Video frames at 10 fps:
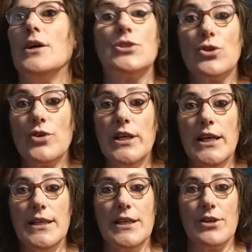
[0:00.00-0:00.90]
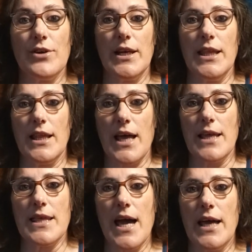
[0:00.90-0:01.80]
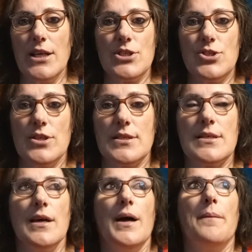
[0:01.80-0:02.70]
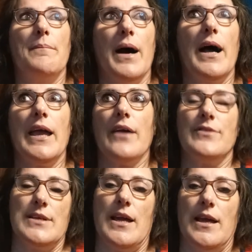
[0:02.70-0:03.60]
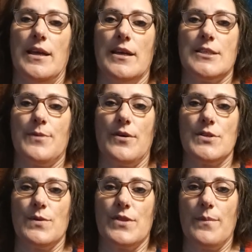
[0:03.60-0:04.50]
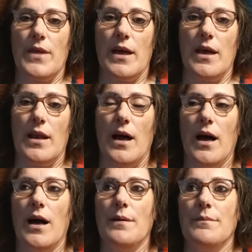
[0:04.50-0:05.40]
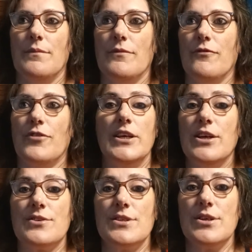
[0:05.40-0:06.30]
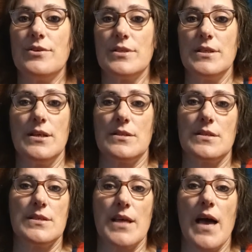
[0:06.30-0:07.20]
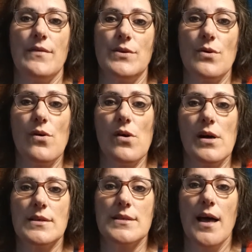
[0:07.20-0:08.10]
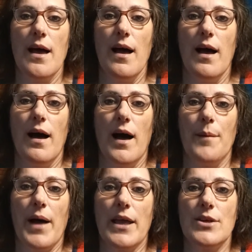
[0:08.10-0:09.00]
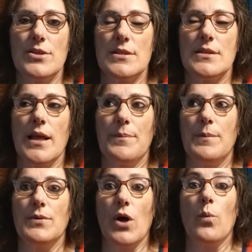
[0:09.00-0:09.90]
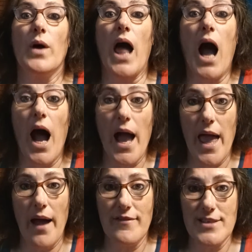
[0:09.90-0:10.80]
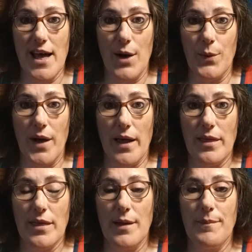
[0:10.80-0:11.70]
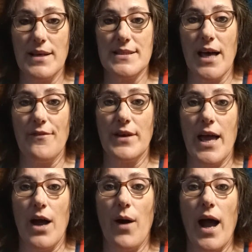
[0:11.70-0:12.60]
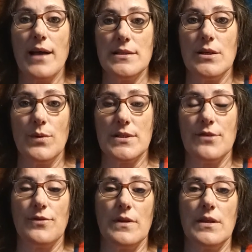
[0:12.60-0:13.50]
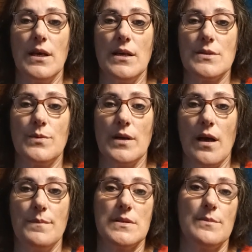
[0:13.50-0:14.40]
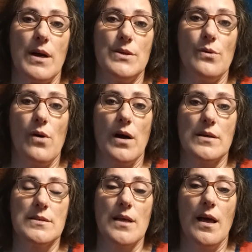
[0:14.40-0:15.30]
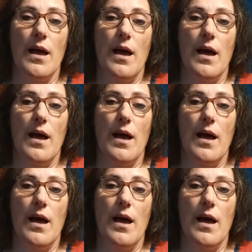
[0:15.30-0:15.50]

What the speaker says: degree in it or anything like that. It's just my everyday experience with them that for years and years and years of just having dogs, I can just let people know what I have dealt with myself and how I deal with different things when it comes to my dogs,